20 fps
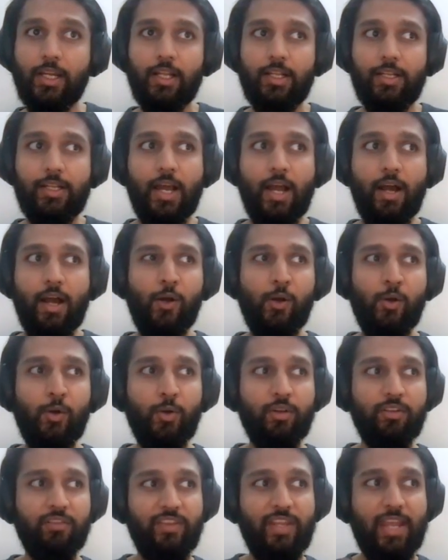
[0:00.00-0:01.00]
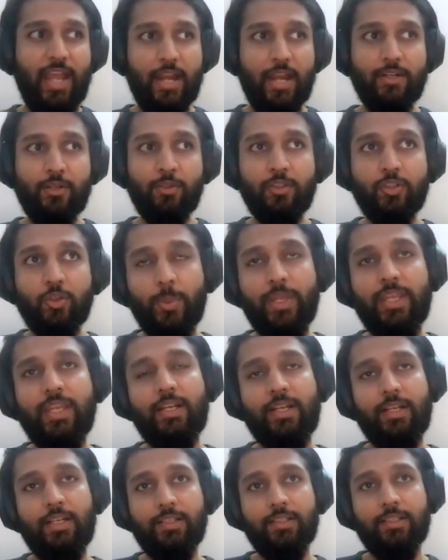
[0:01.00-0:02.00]
Now we had to tweak
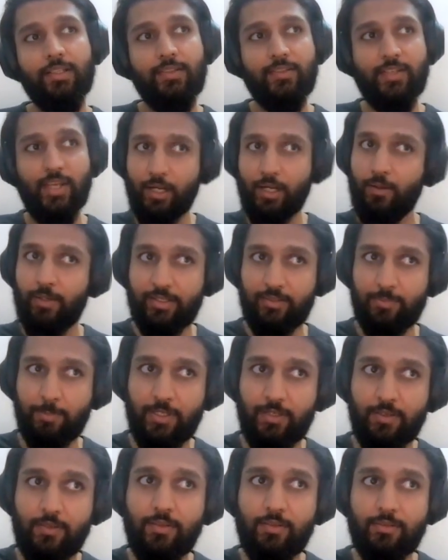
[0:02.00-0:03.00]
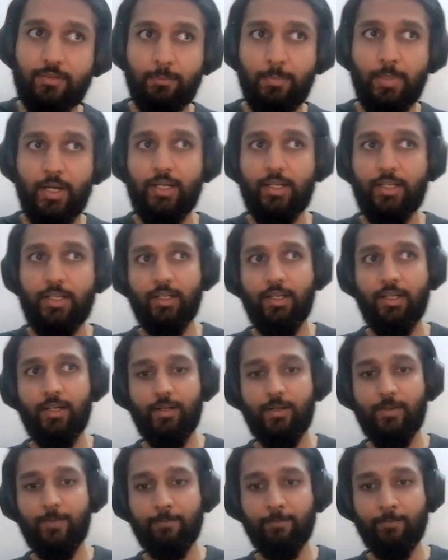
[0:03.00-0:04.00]
this checkout experience, but
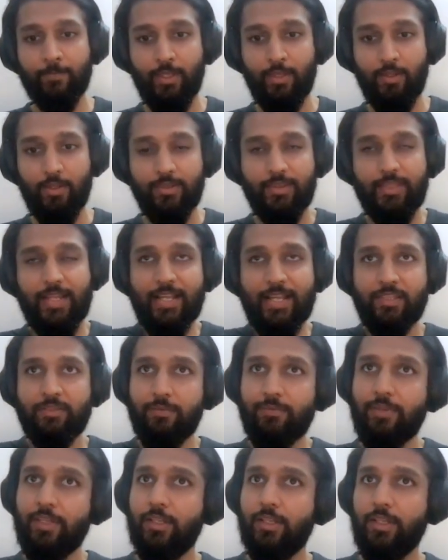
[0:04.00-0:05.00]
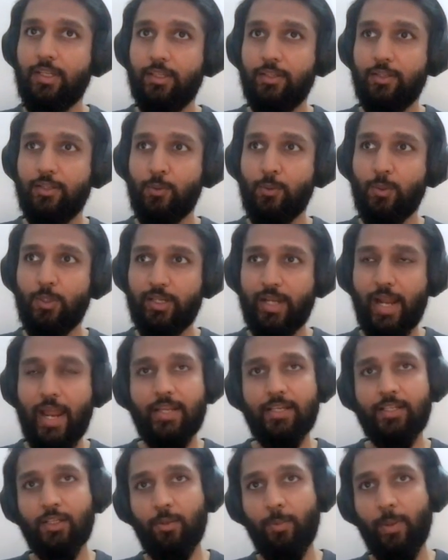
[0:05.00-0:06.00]
um, that's when we, re, you know,
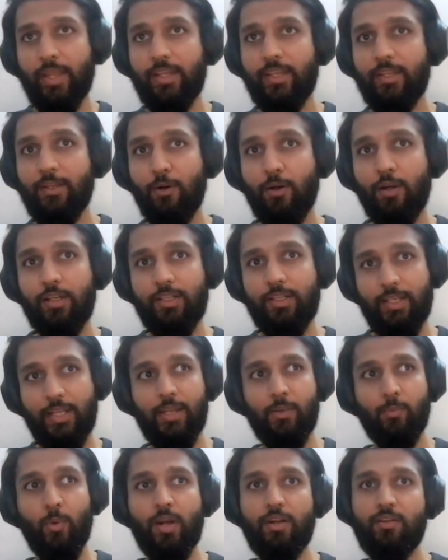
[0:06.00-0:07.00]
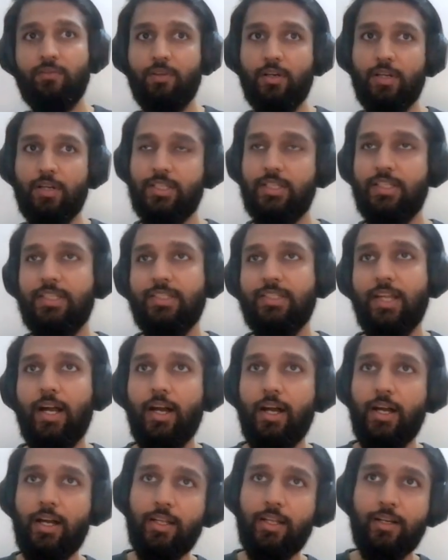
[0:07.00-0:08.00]
ran a query on, hey, what versions
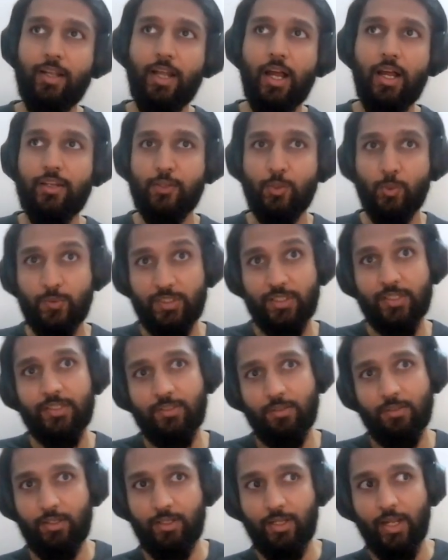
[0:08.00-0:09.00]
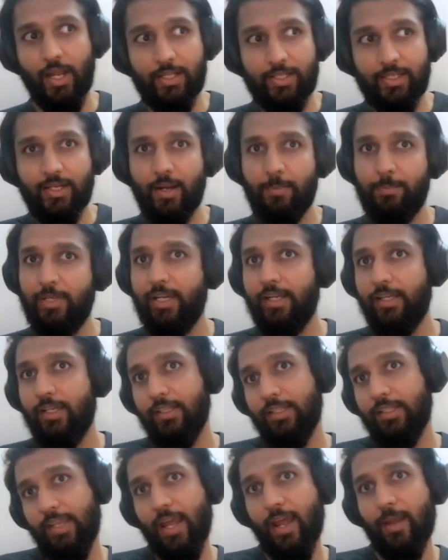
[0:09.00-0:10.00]
are our users on? Are they
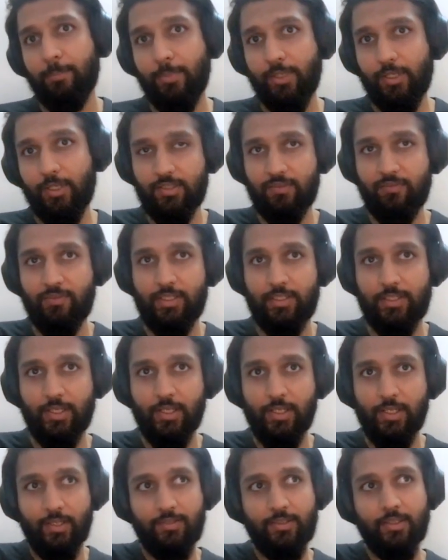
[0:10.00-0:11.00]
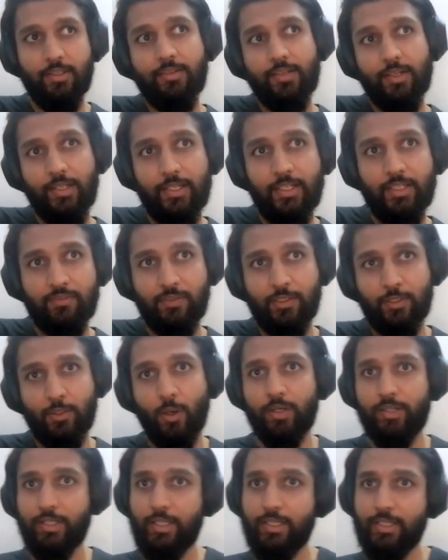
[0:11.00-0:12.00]
updating the app? Because we, since release, we'd
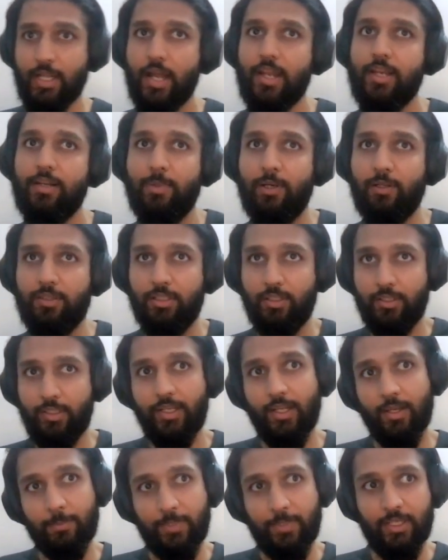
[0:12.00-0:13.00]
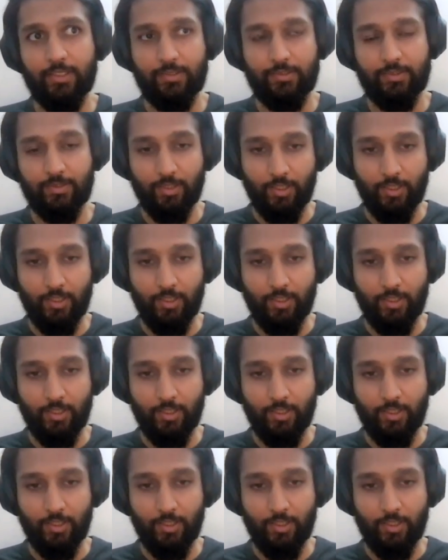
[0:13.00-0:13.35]
already done about 30 updates.